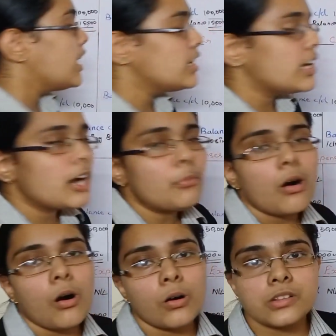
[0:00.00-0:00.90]

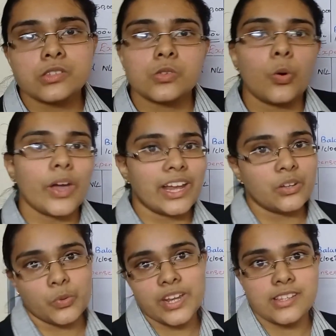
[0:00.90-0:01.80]
Income also
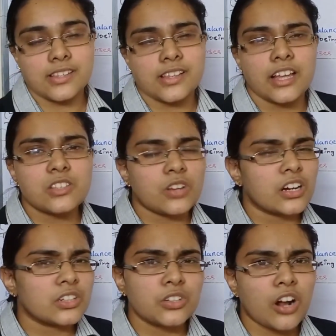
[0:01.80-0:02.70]
increases, it
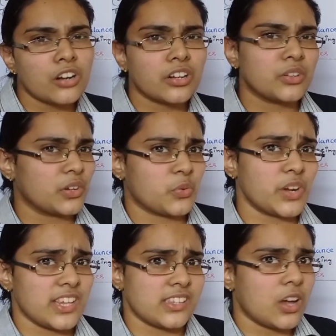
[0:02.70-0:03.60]
do not
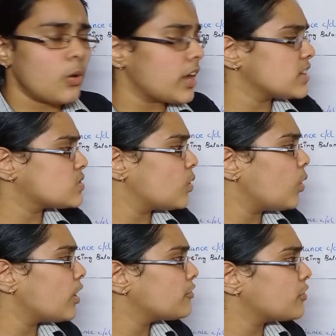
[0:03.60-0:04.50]
decrease. Okay,
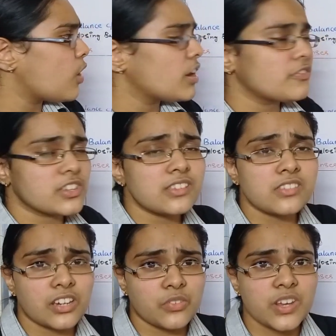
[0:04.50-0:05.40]
so if it
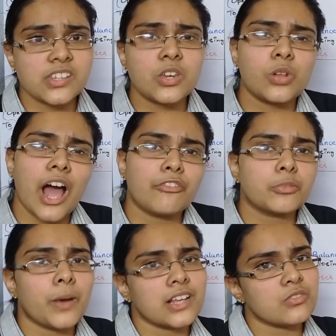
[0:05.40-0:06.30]
is decreasing, you'll have
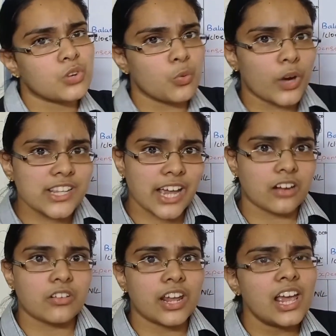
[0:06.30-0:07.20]
to pass a reverse
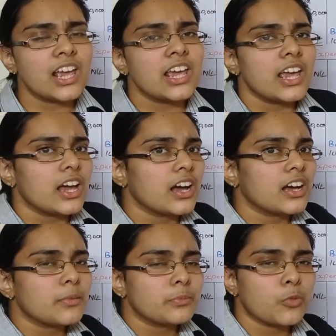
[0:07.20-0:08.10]
entry.
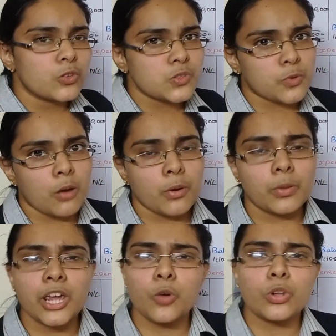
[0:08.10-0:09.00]
Most
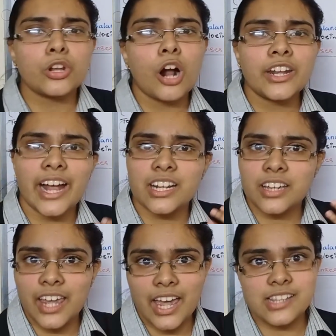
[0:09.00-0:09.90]
probably you will not get
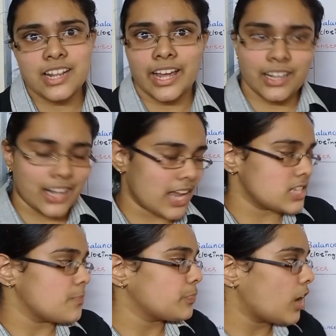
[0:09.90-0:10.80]
a case like
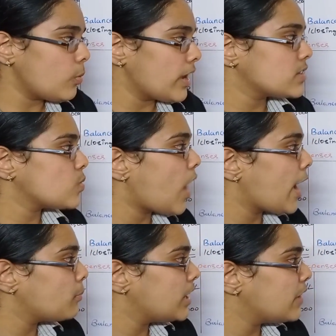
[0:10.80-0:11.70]
that. Okay, so
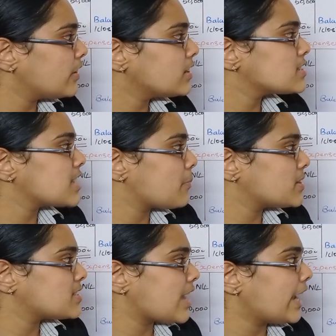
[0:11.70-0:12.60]
I am leaving this
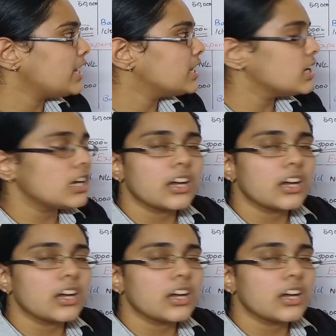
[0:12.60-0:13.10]
debit side